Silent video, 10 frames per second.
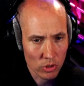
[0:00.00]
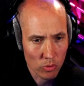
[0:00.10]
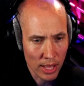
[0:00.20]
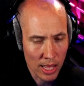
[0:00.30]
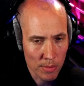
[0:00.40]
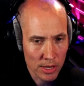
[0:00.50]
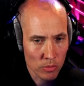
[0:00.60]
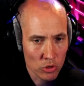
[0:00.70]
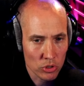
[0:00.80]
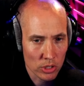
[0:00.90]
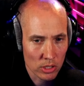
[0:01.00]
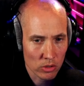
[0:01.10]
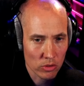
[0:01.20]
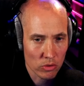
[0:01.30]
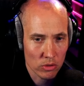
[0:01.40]
ambient music
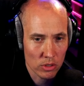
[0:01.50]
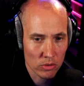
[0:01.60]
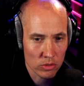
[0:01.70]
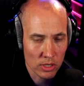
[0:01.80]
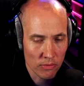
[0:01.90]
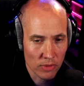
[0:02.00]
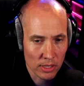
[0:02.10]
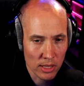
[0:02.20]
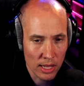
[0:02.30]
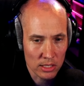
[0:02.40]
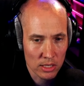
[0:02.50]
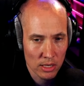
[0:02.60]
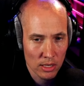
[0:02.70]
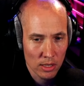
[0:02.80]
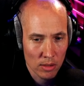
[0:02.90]
or stuff like that.
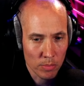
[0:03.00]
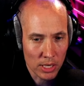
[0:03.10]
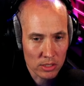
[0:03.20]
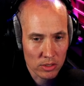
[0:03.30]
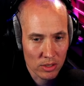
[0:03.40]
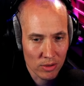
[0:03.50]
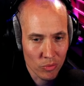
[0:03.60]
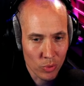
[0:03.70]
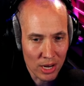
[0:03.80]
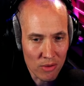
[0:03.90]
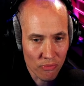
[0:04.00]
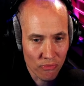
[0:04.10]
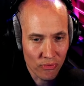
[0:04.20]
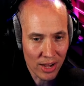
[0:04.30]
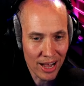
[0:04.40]
But what I
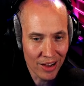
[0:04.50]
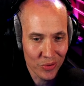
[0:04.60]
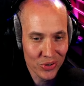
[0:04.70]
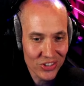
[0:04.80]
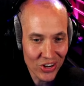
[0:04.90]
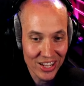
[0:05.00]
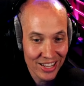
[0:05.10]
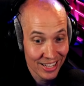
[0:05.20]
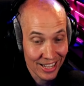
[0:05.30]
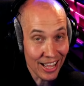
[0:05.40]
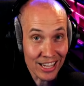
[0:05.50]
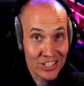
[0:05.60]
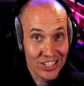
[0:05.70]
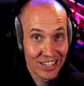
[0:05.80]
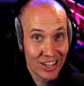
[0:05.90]
found
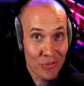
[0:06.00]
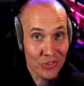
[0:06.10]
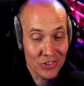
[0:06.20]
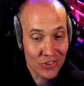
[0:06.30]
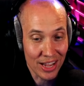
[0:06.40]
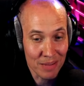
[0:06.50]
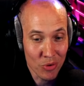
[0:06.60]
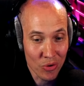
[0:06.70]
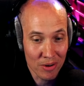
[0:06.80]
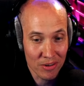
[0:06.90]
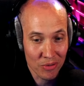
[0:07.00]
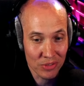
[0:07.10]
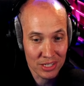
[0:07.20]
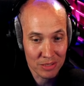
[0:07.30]
actually after trying more of these